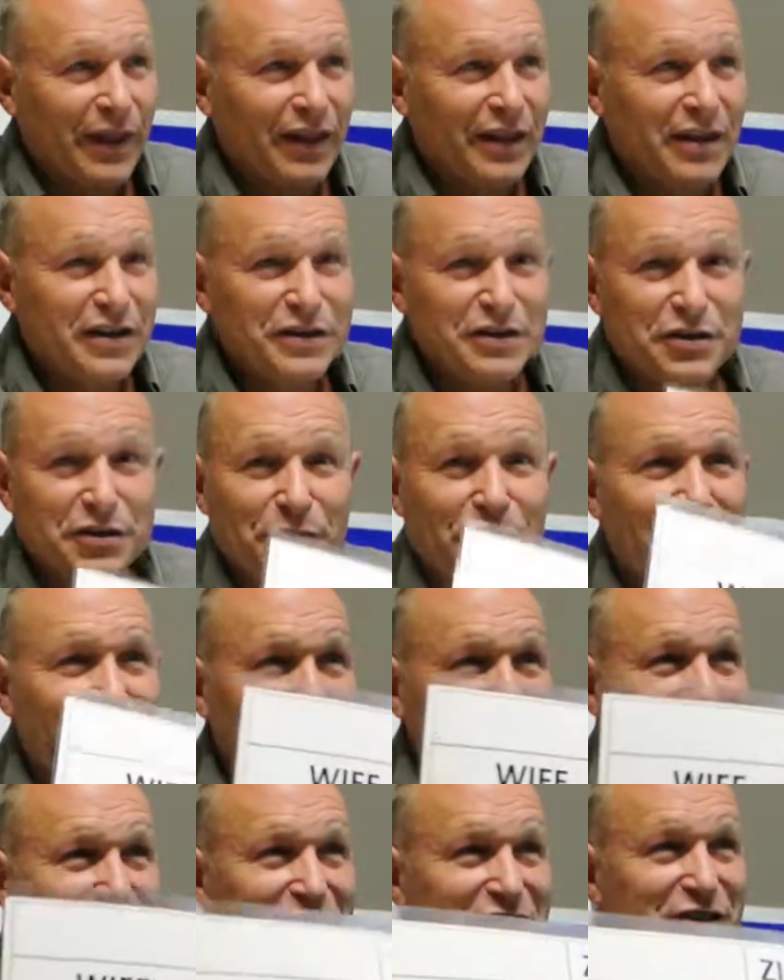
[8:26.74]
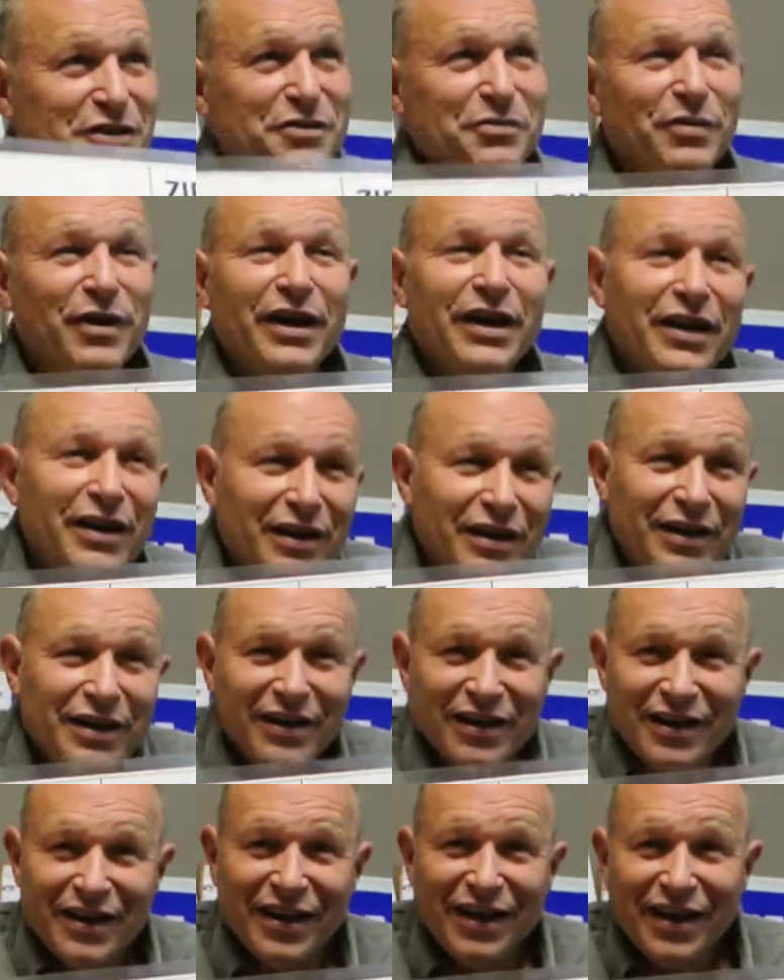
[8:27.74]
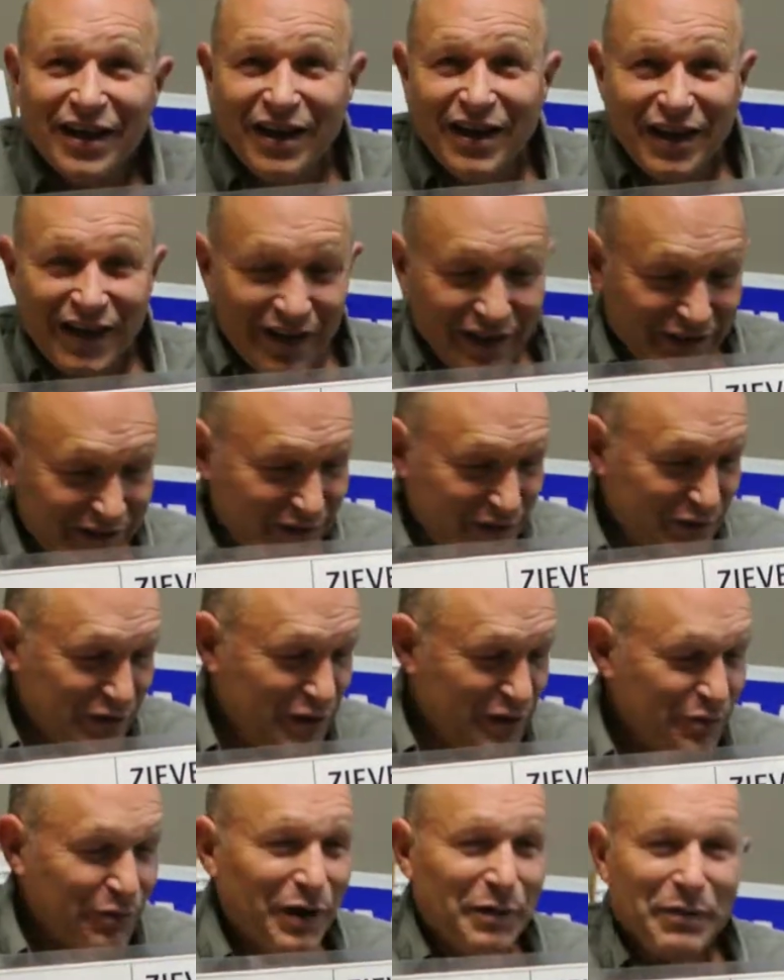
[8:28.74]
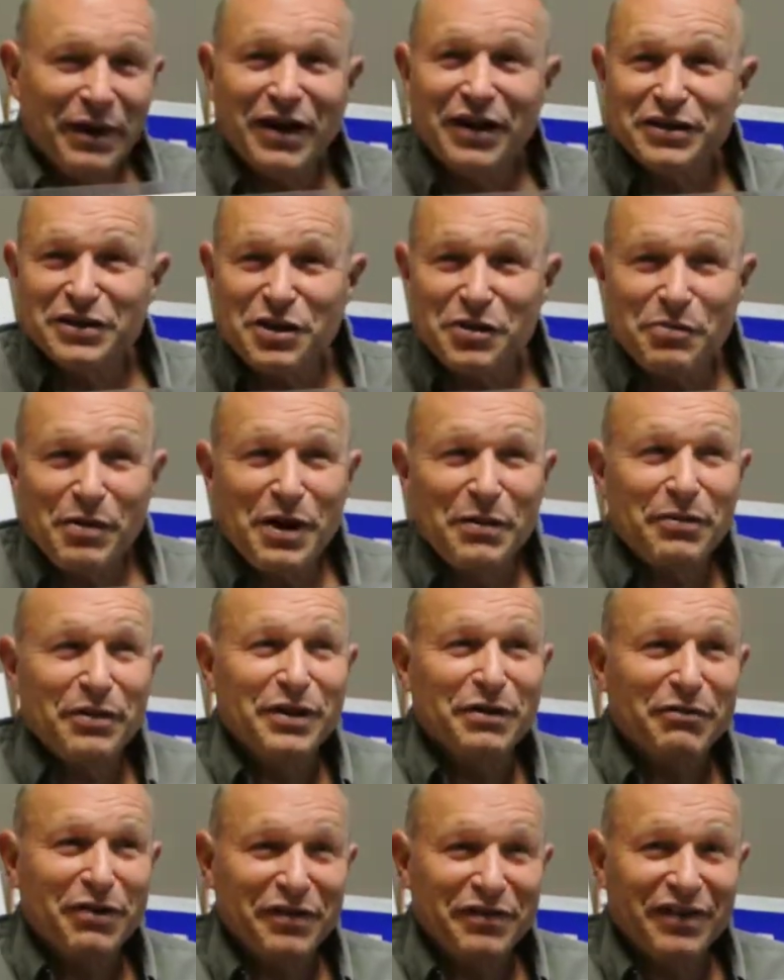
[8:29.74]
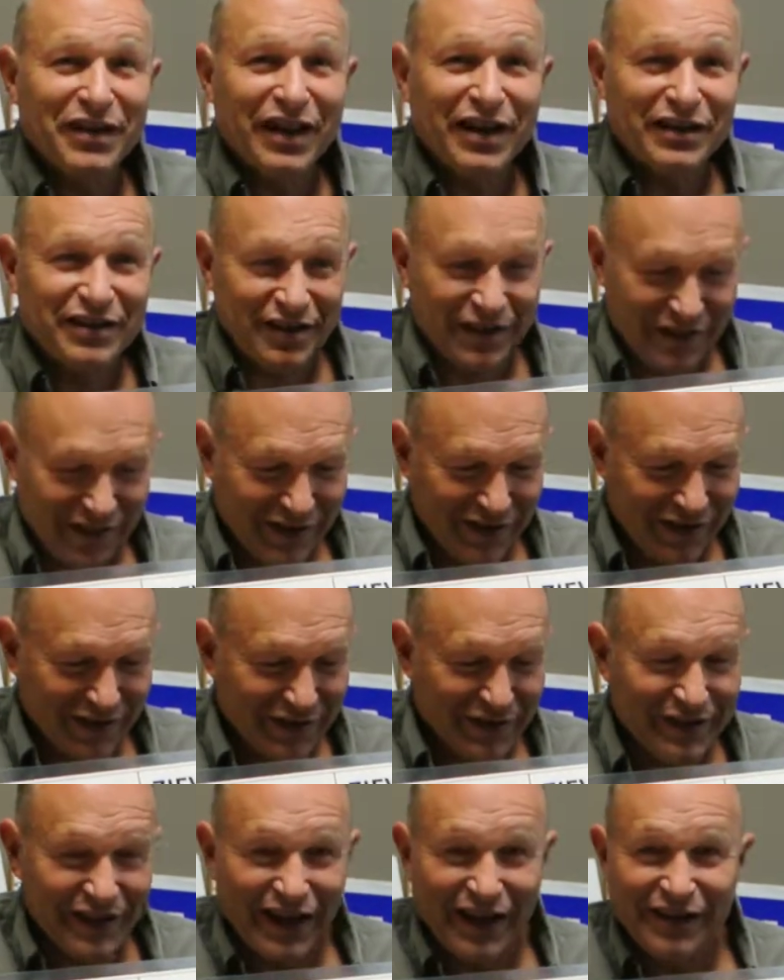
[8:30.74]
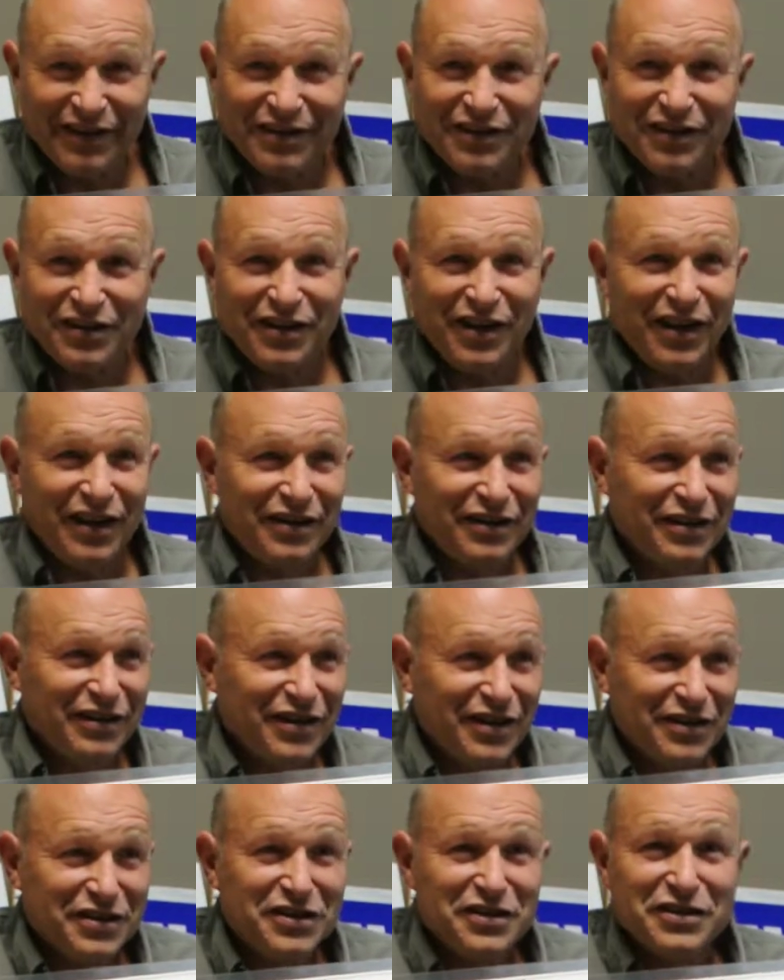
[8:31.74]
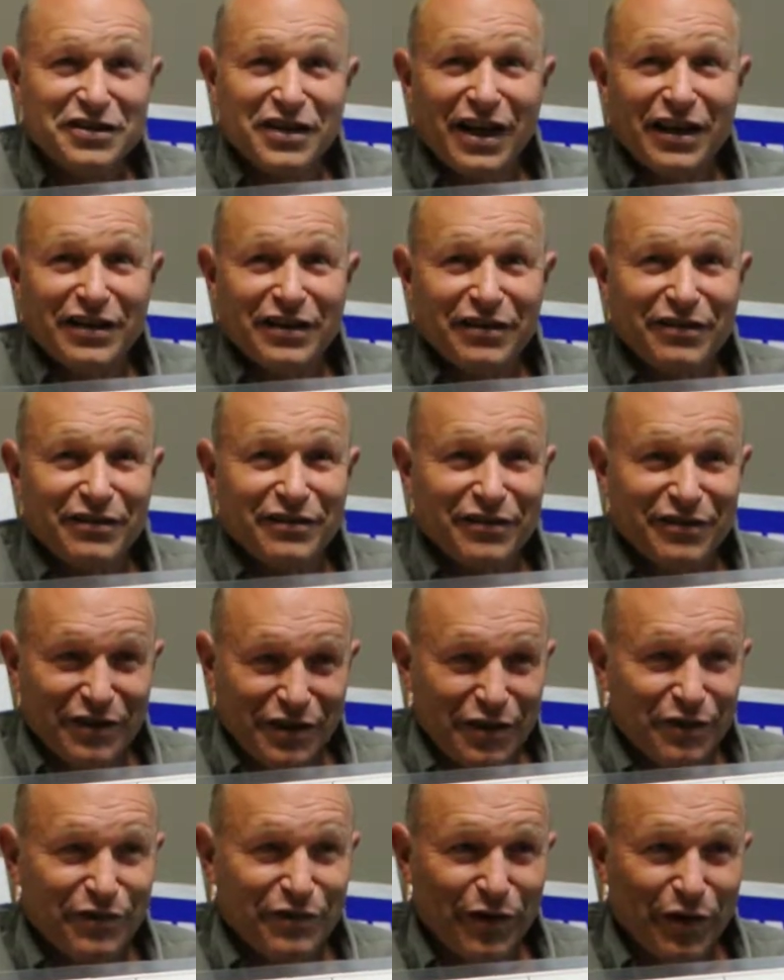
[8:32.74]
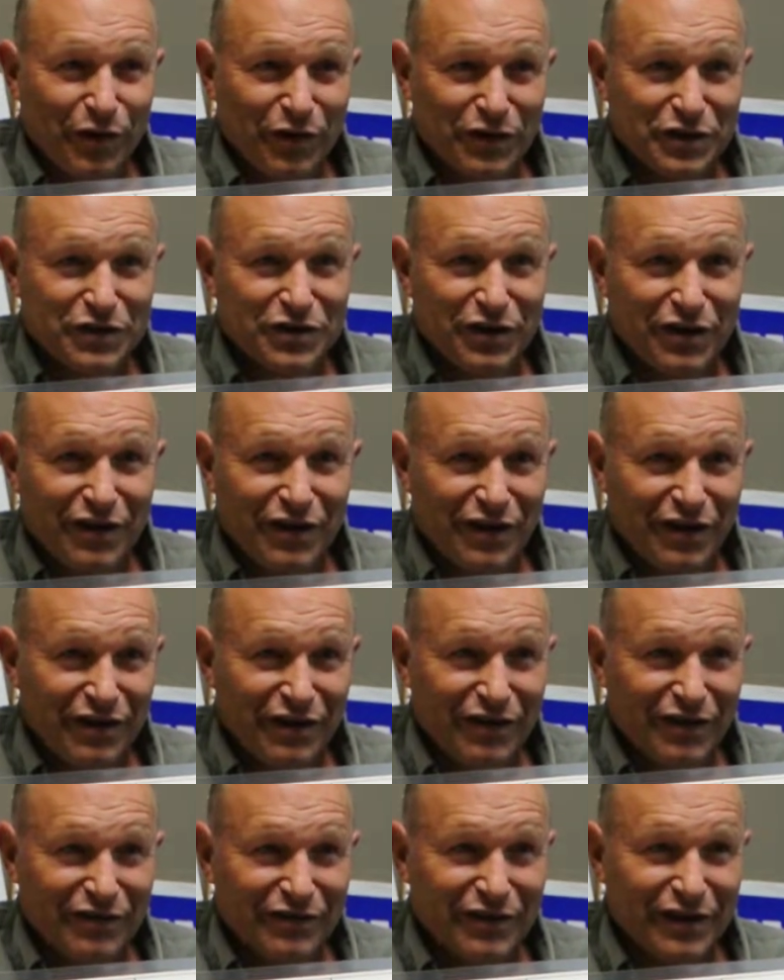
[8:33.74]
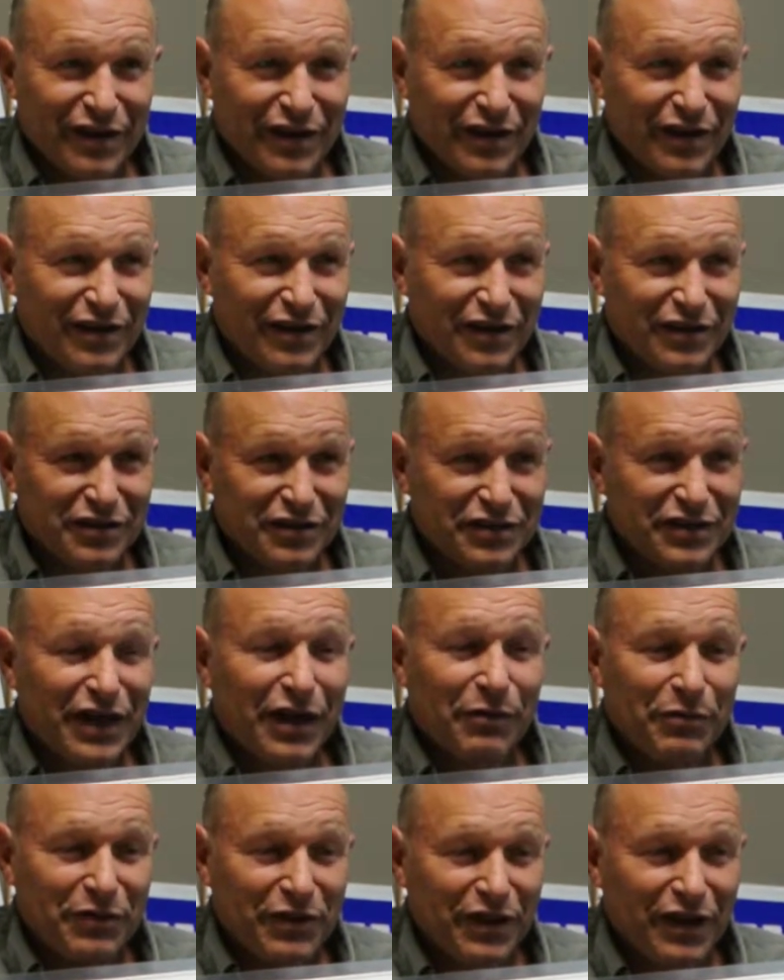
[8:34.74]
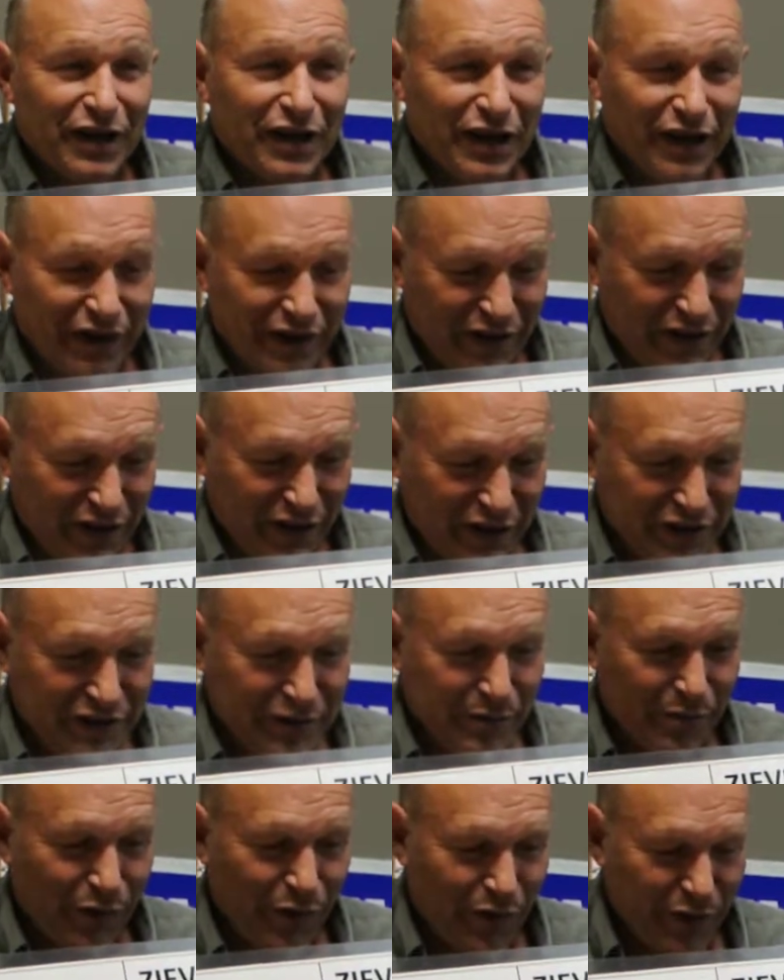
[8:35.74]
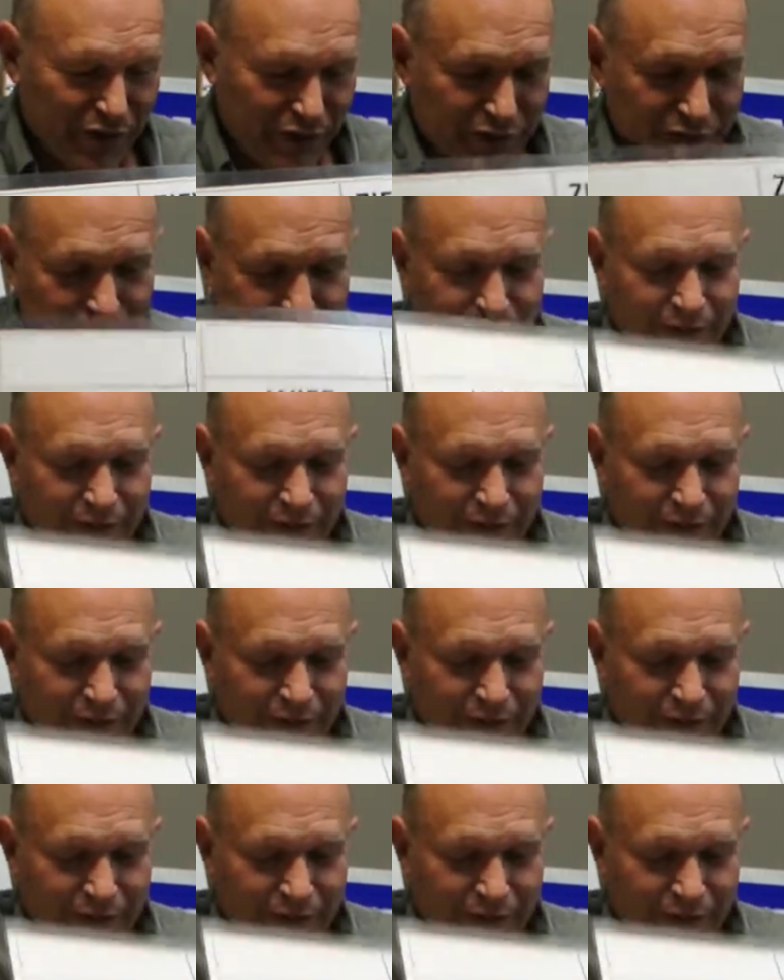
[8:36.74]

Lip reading: This is why it is this way. It's this way because of the people that we've elected. This is not their focus. This is not what they think is important.